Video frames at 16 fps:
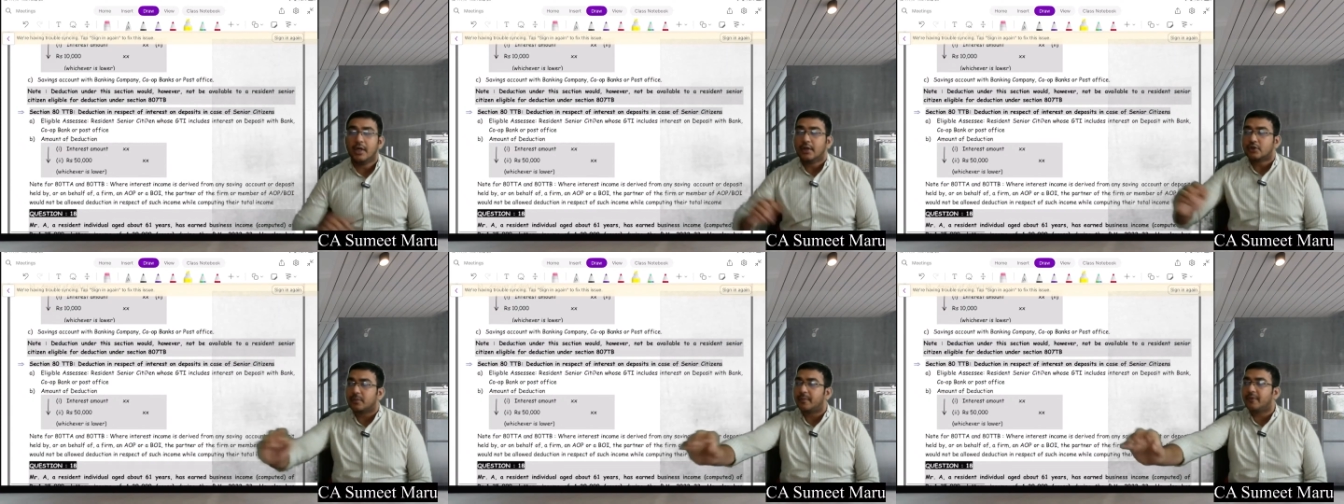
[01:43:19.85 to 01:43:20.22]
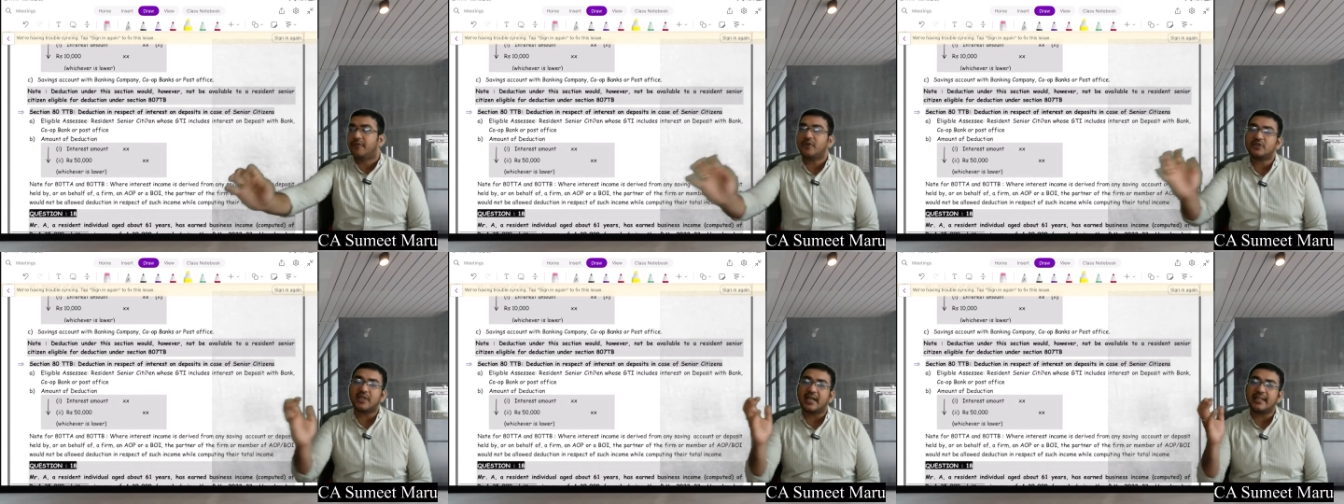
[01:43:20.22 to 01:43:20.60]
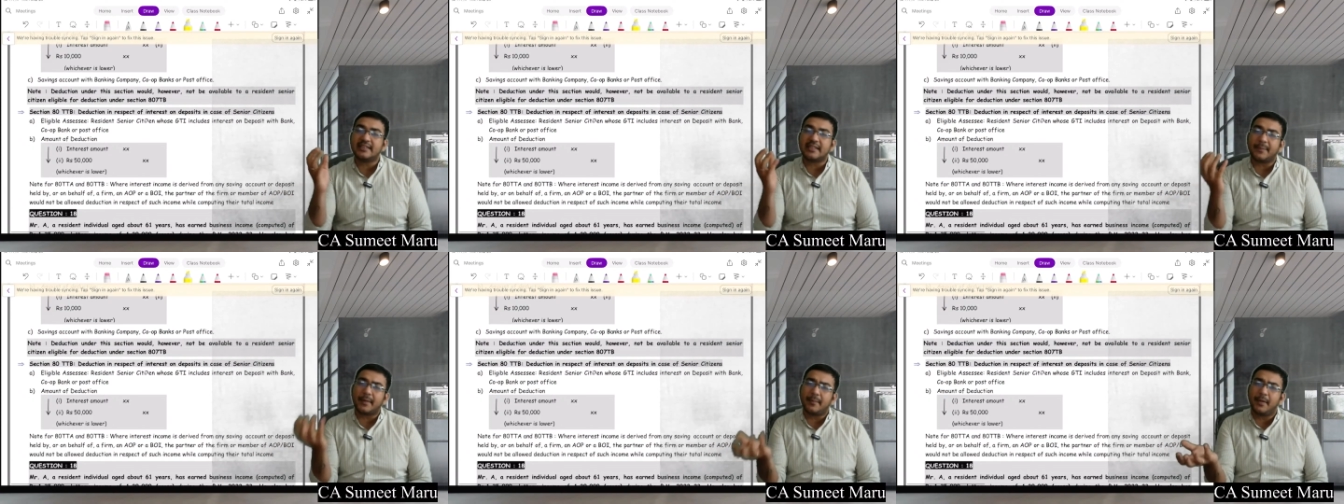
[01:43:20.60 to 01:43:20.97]
So before starting
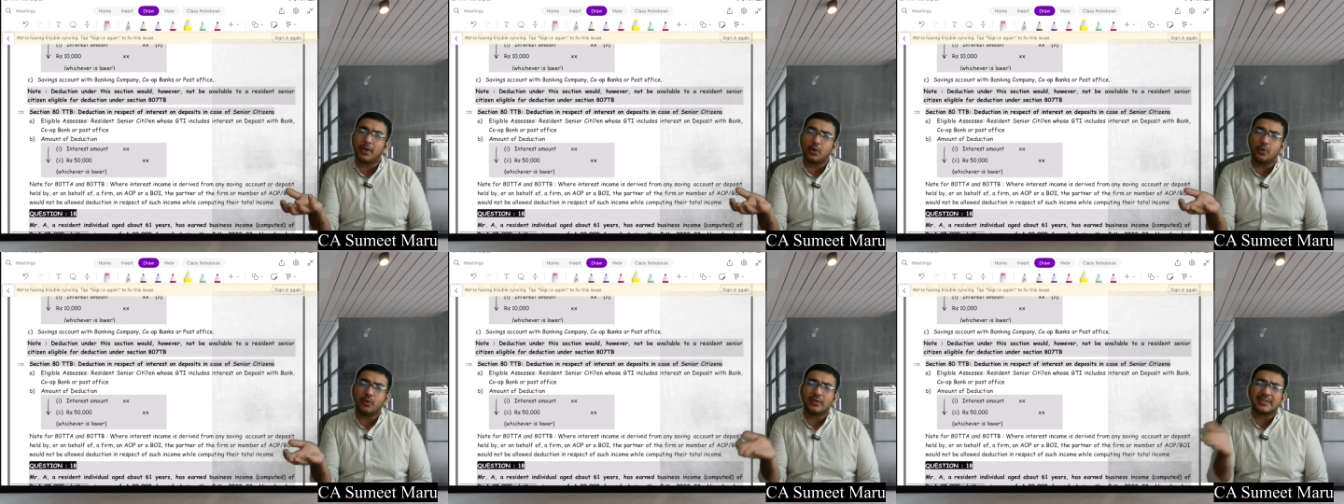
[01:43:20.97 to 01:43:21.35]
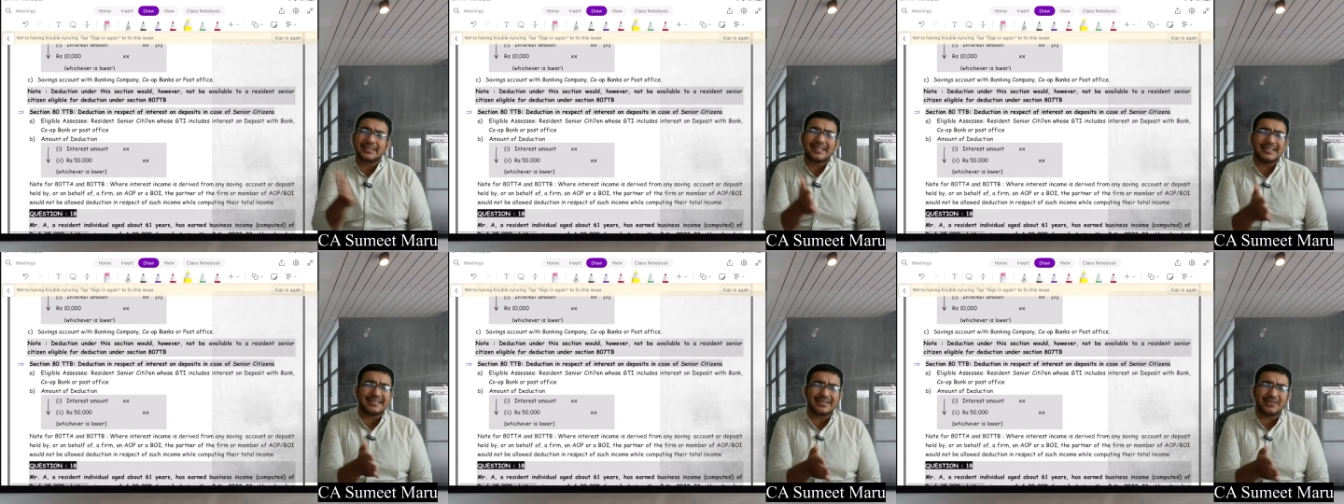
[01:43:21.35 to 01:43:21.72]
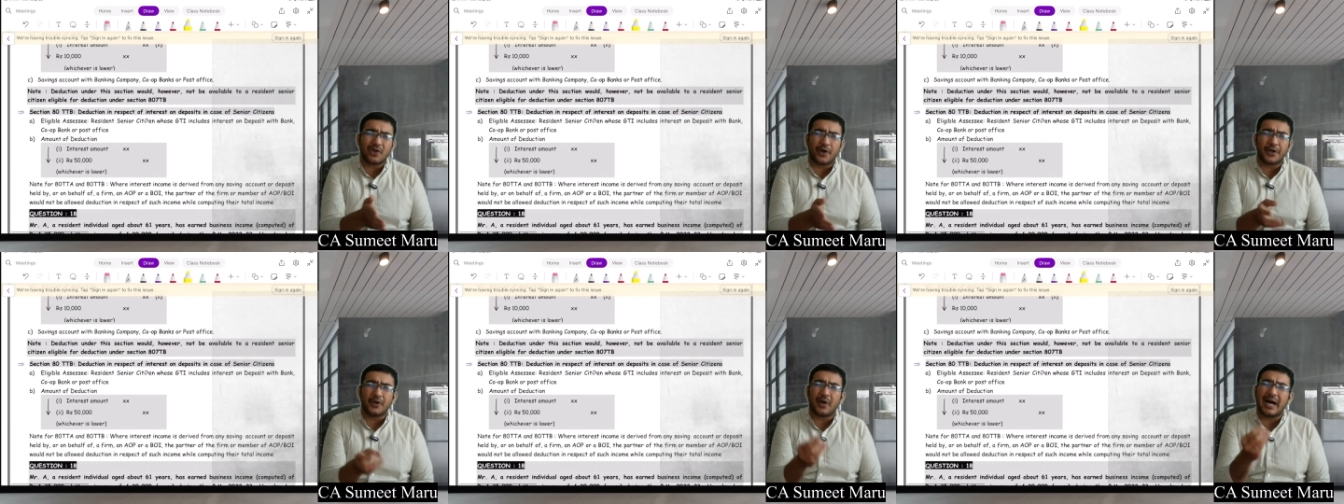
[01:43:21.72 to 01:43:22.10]
chapter number 2, just listen the
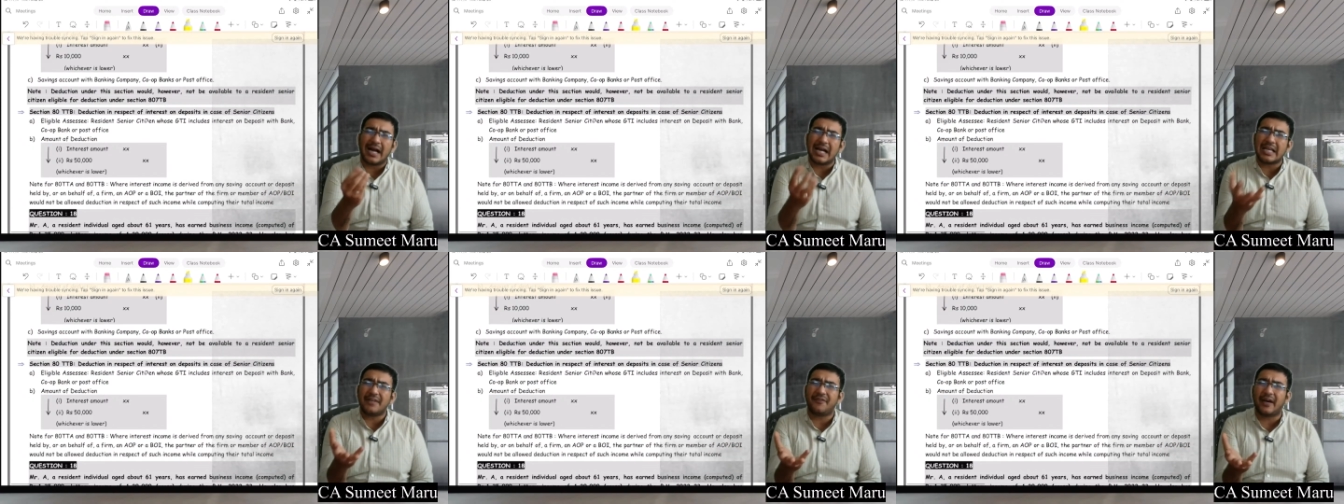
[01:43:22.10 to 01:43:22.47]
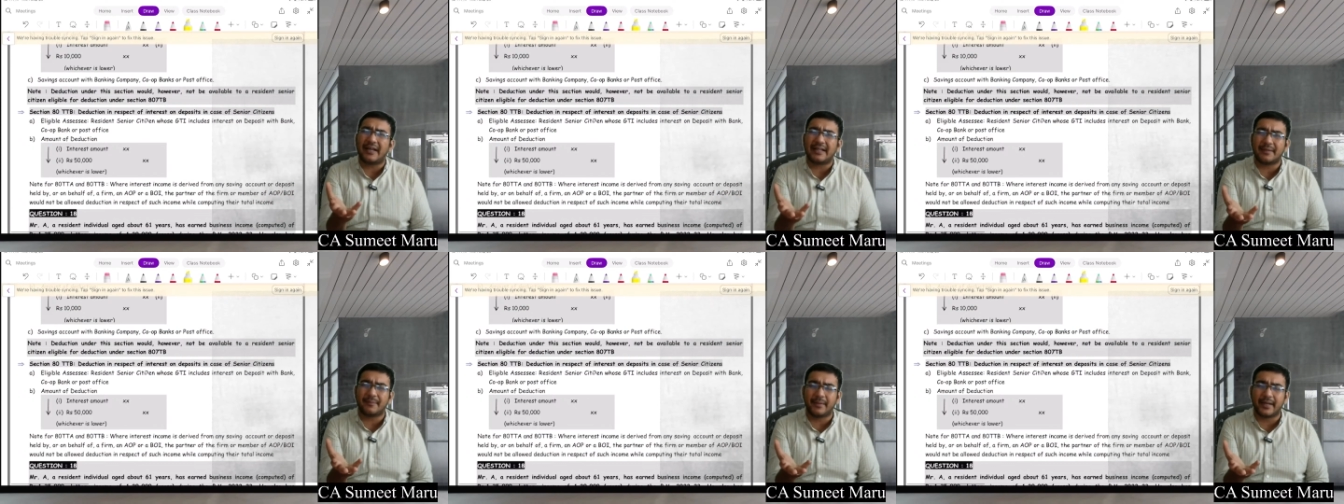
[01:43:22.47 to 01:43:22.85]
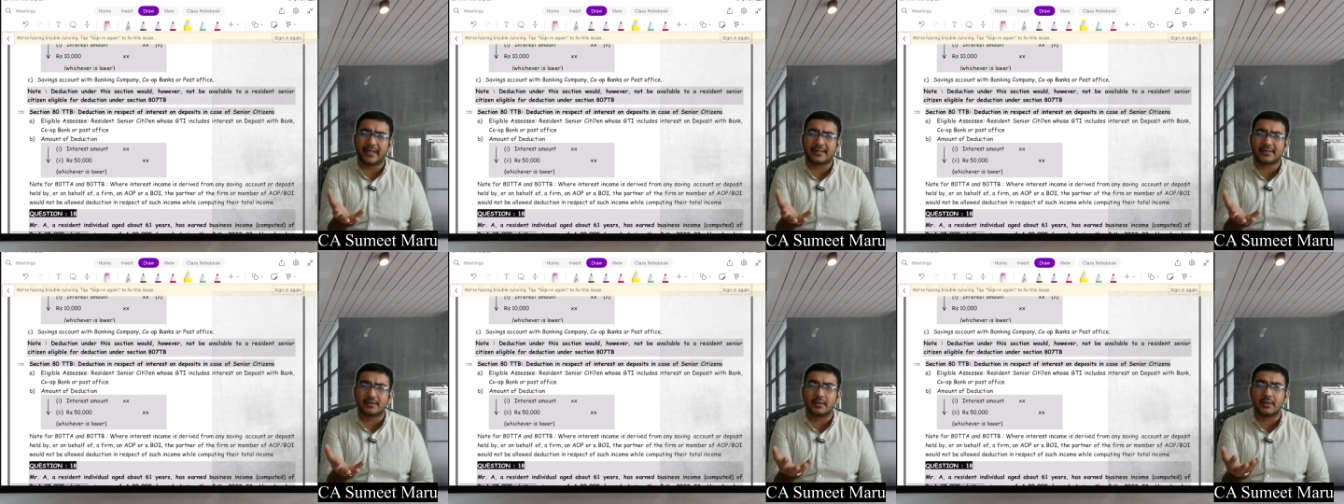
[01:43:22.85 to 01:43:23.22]
audio, hardly 5-10
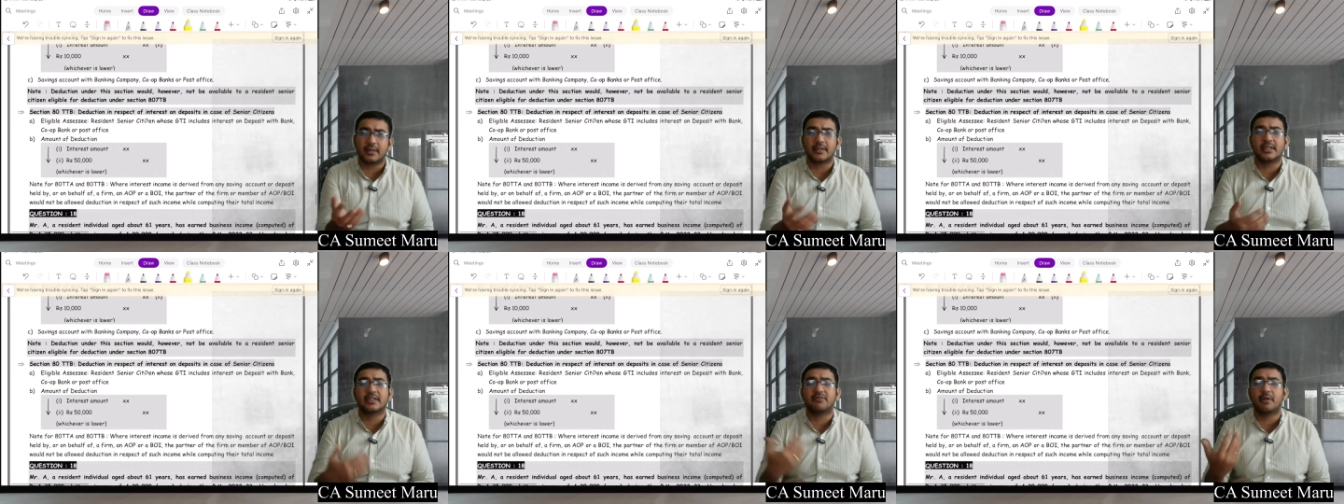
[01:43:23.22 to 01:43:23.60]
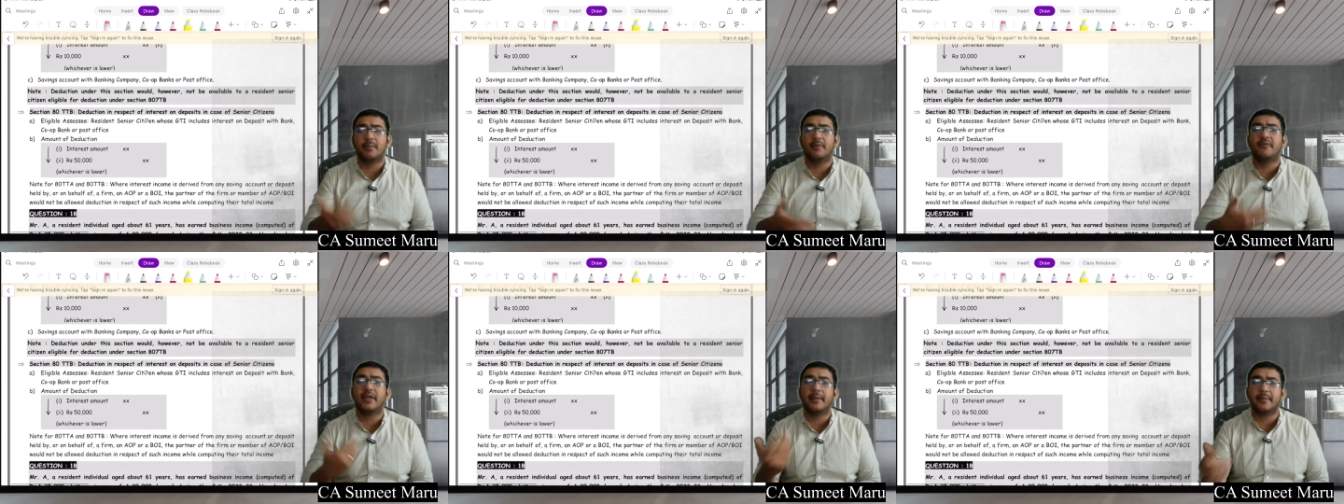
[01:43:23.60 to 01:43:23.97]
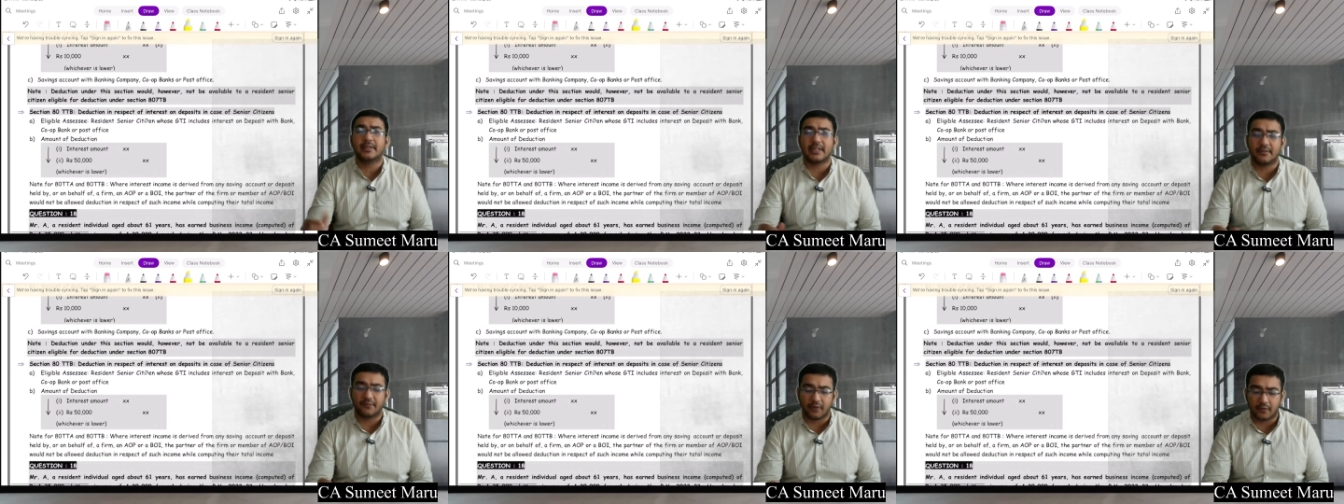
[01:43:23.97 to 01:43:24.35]
minutes. This will be very much
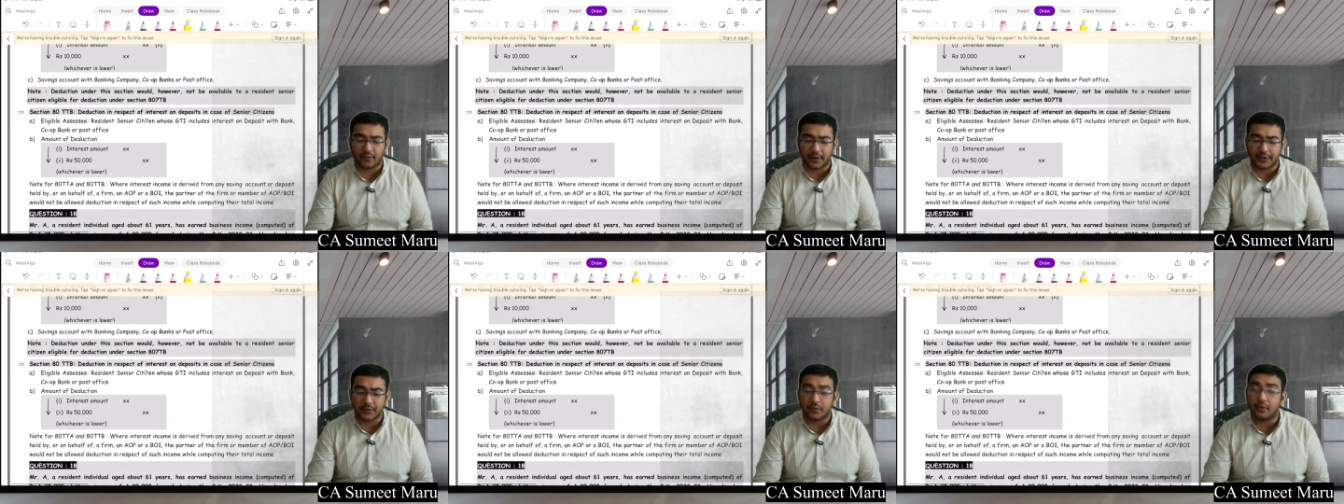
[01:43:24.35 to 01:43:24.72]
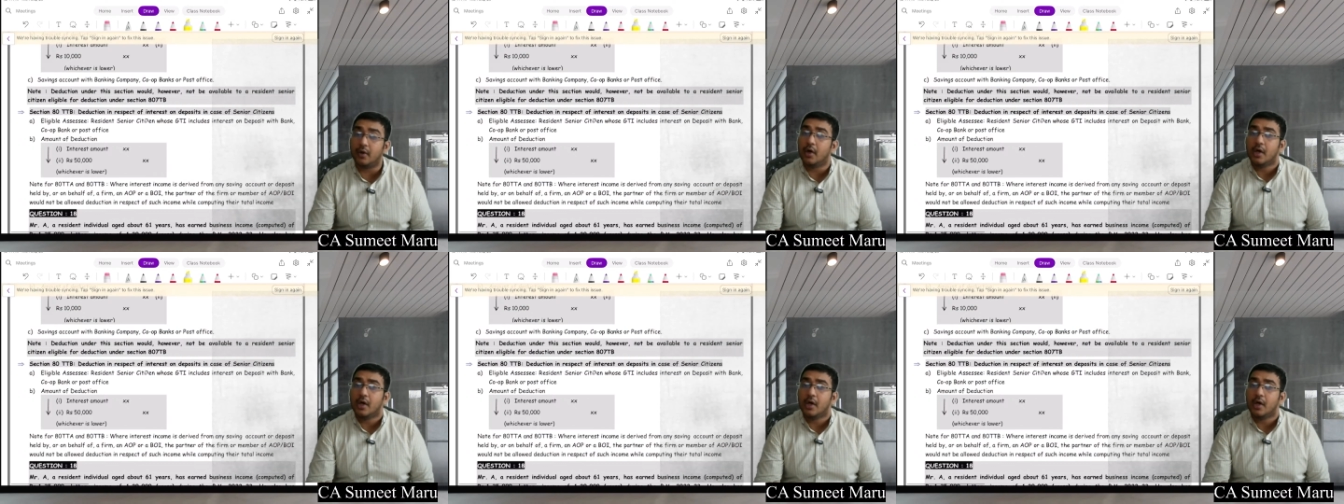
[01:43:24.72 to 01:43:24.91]
helpful for you.